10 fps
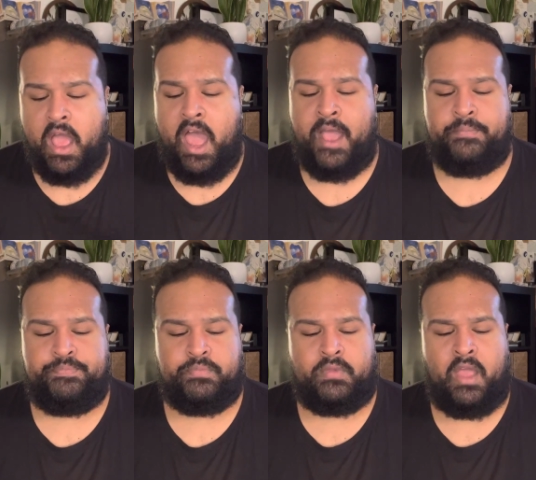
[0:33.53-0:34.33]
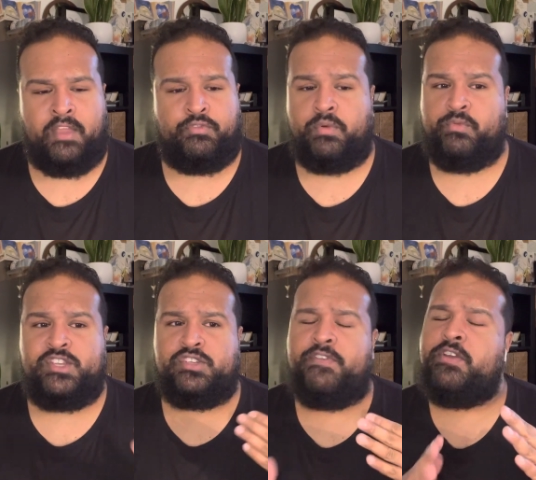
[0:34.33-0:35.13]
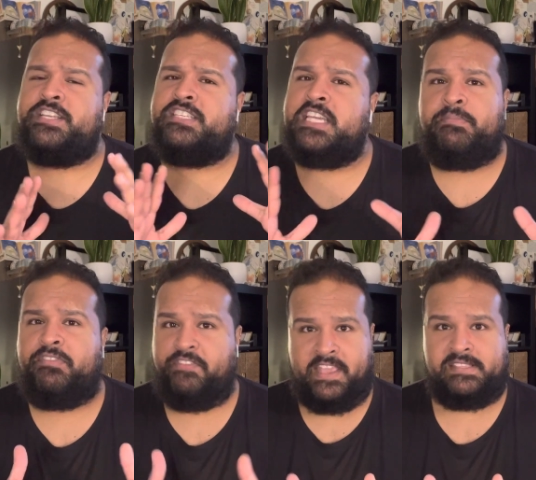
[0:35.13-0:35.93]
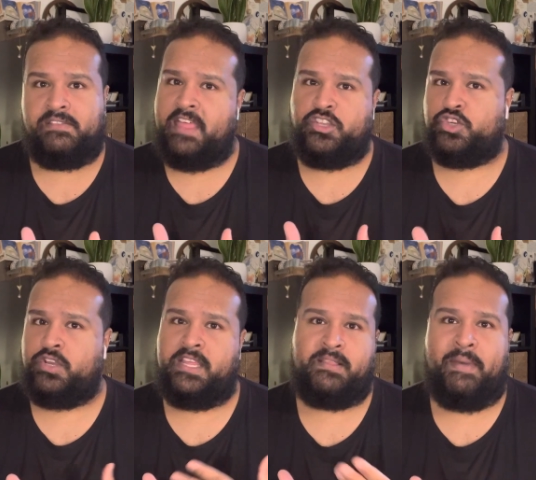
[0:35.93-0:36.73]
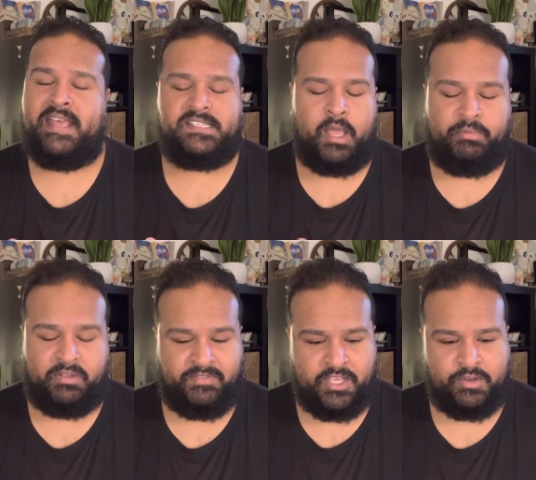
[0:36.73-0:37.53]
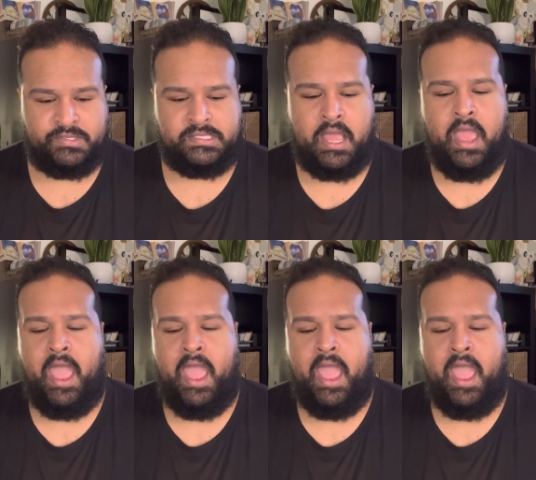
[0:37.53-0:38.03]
um, I've reached a very deep phase of that journey in the past couple of years.